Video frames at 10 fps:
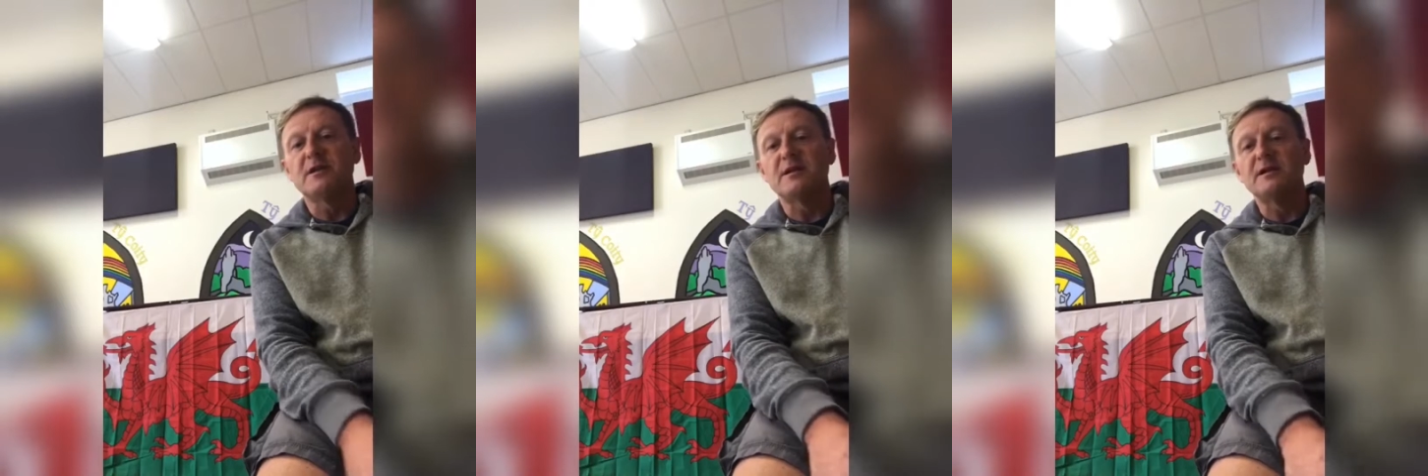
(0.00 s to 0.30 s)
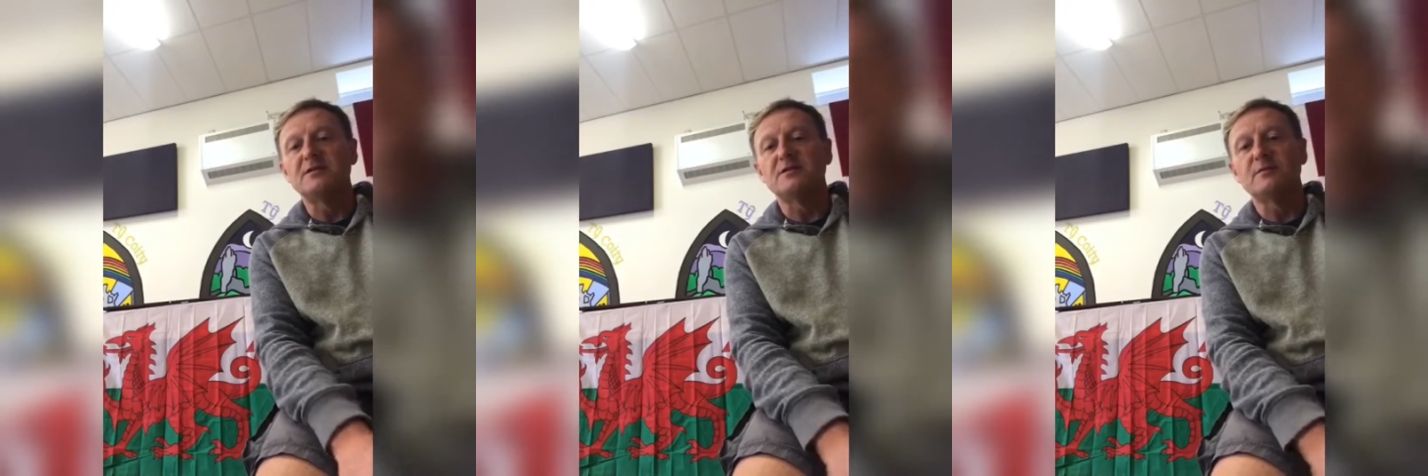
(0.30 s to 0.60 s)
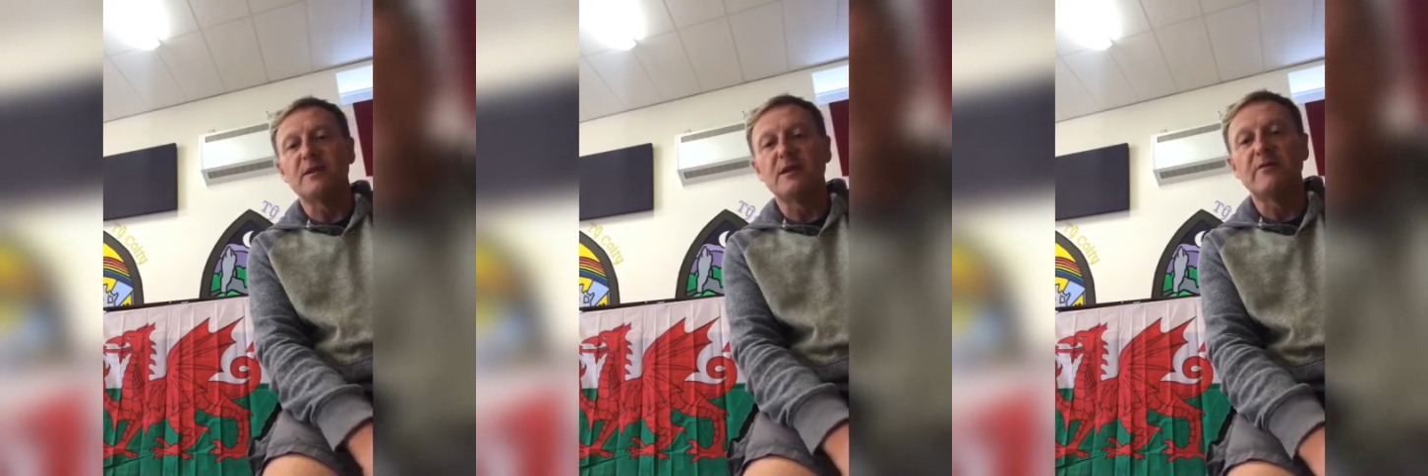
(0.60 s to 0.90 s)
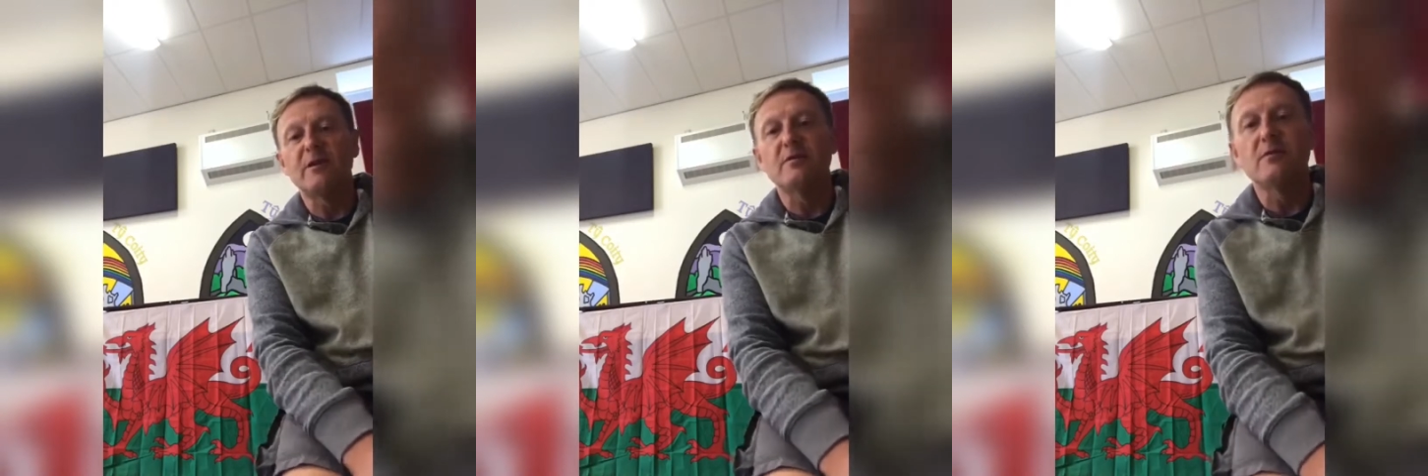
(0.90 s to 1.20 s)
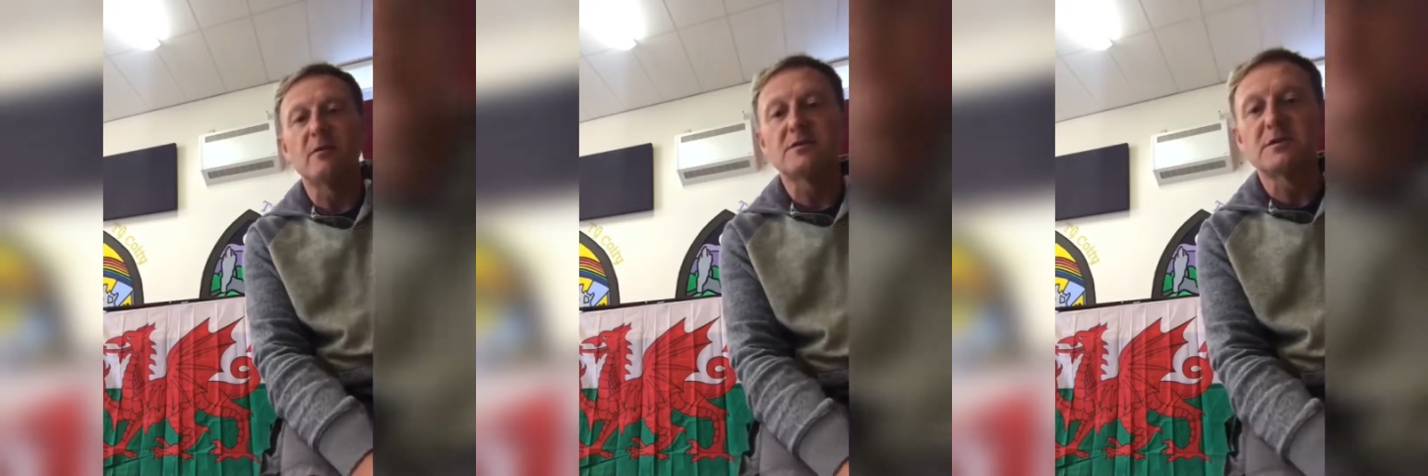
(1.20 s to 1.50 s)
teachers will be giving you
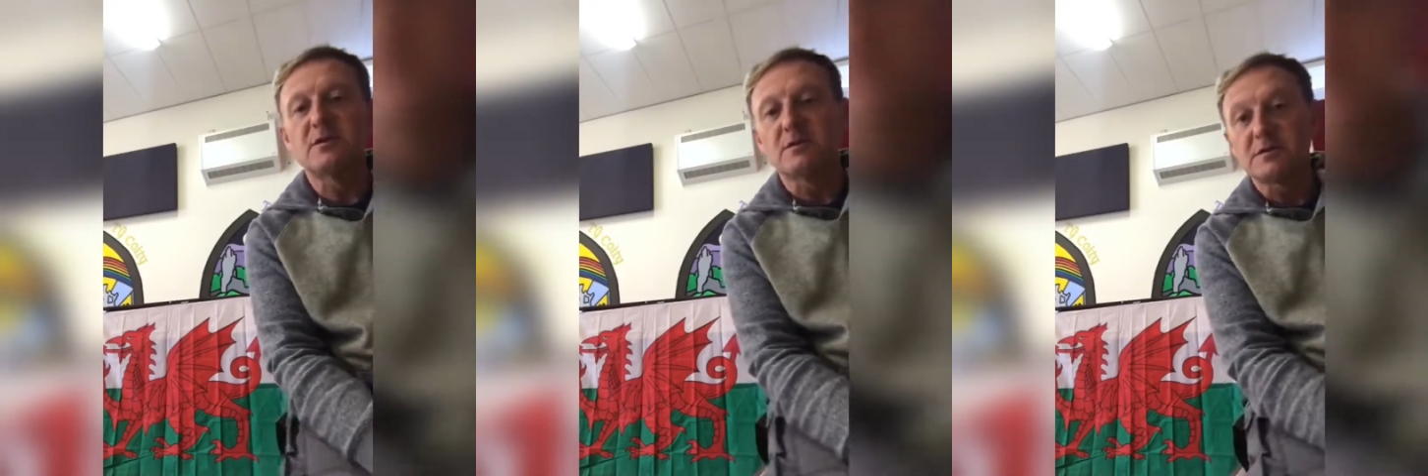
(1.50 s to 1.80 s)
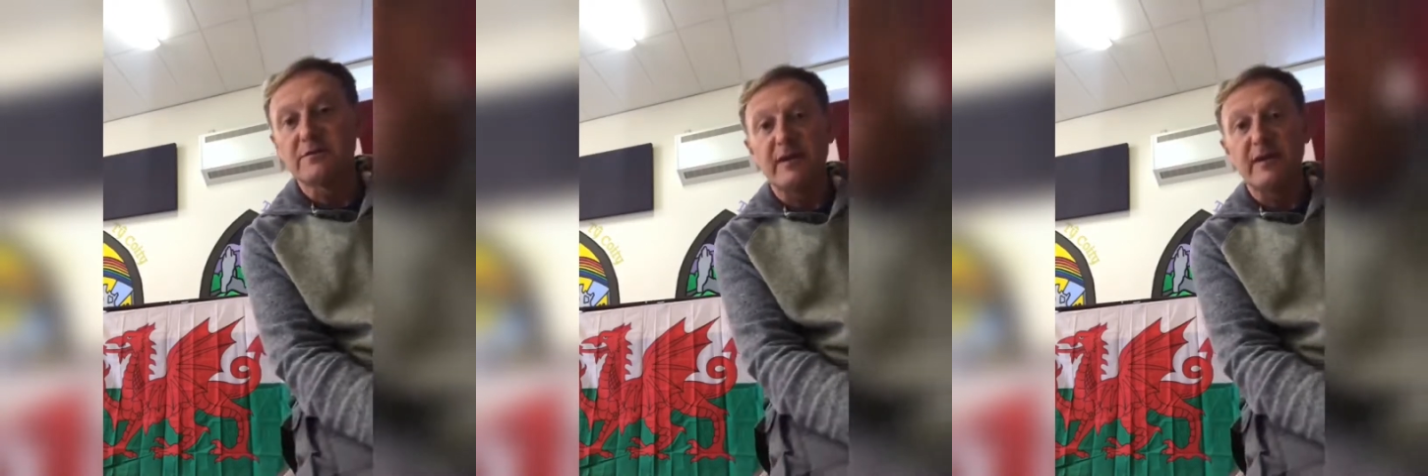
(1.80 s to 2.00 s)
lots and lots of